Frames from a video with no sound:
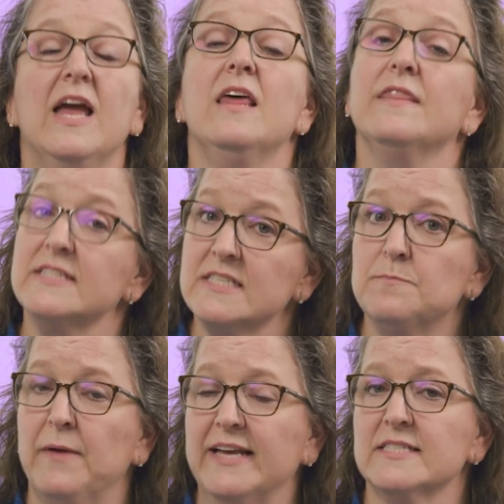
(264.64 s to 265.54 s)
This is
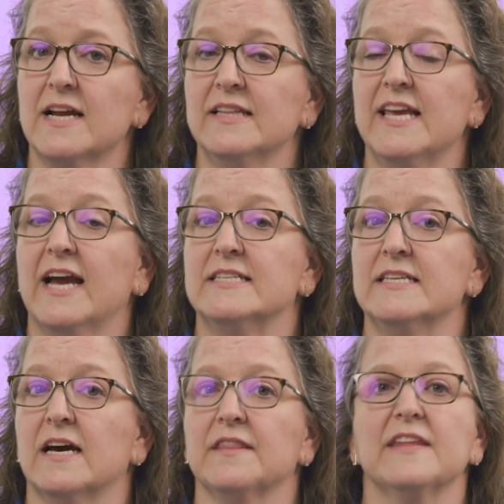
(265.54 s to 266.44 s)
based on the
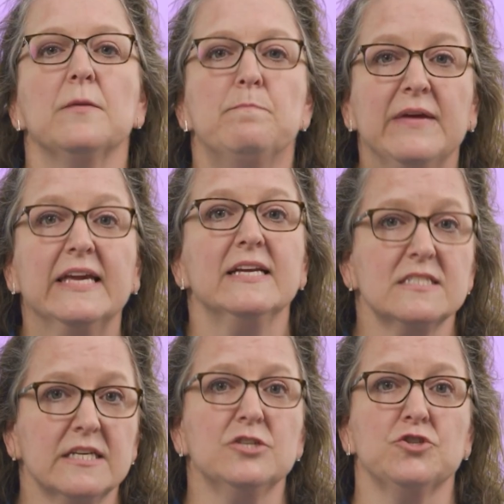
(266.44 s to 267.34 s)
idea that the
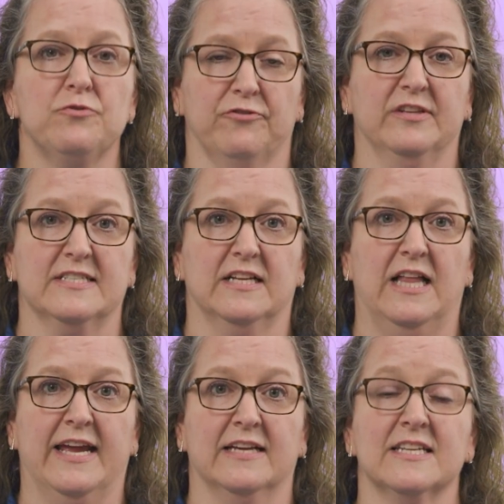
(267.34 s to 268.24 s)
biggest issue for this
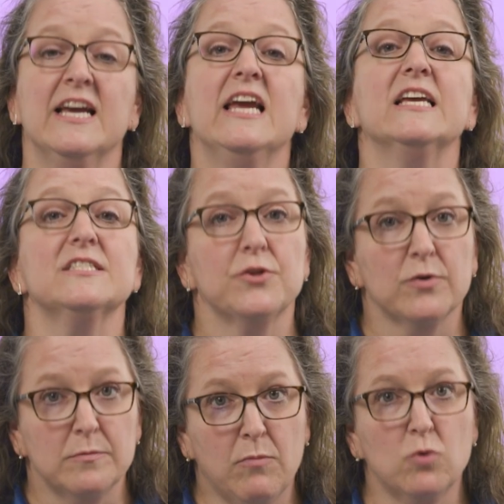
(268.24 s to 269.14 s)
client is their
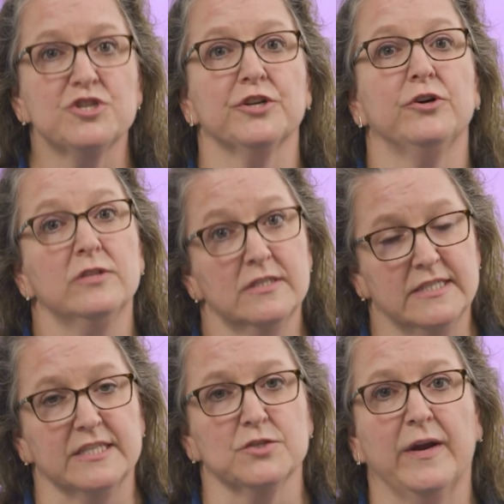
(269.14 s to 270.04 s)
emotional
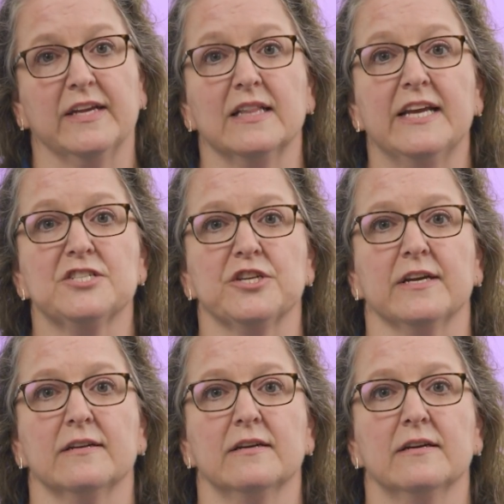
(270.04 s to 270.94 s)
dysregulation.
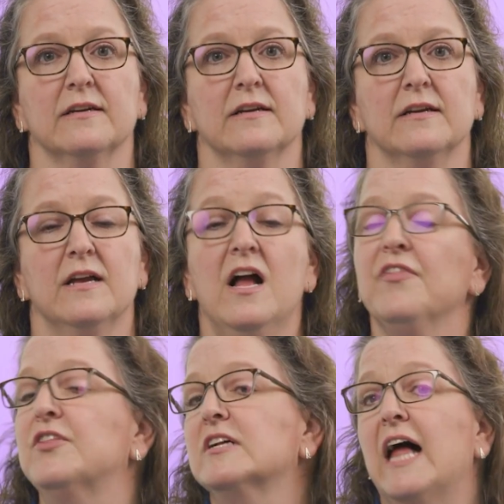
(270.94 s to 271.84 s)

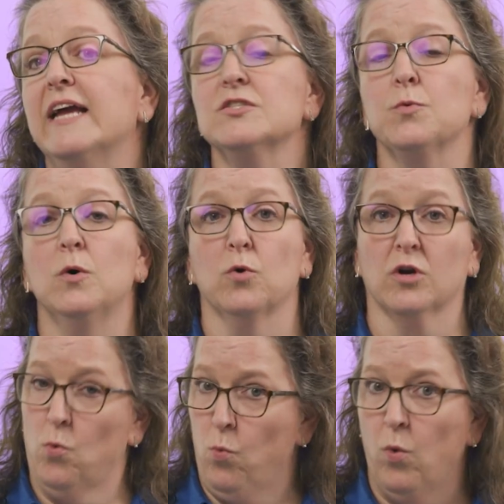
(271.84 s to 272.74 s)
The clients will
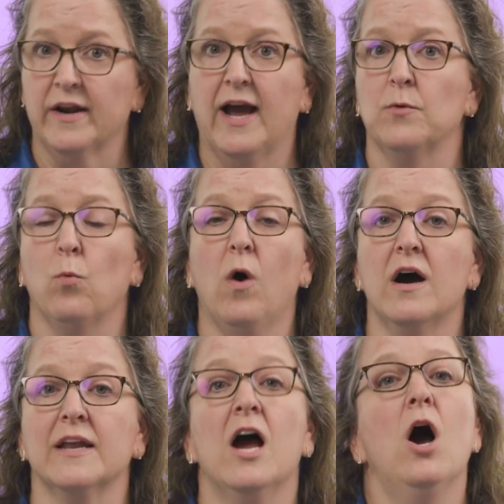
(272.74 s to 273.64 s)
work
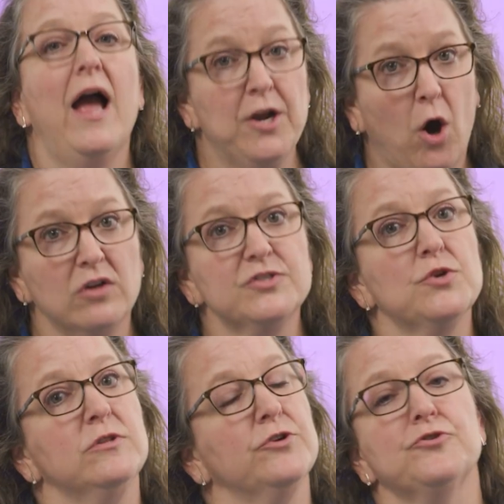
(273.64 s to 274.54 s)
one-on-one and also
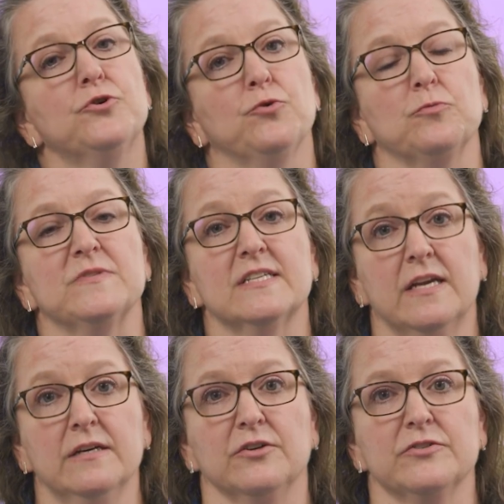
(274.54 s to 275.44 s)
learn group
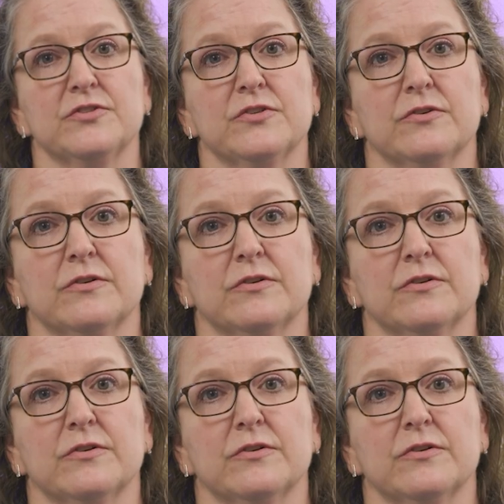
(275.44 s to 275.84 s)
skills.